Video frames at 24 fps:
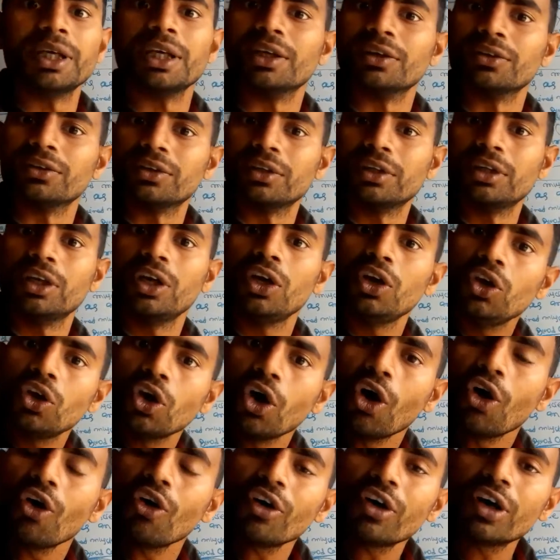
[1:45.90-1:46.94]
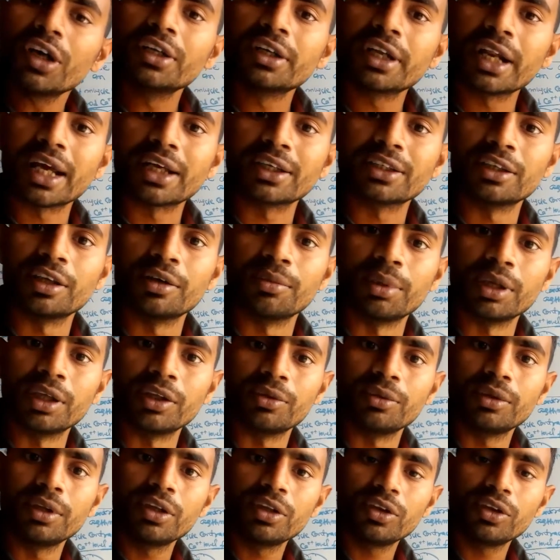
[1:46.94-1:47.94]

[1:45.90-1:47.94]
phase. Long contraction phase.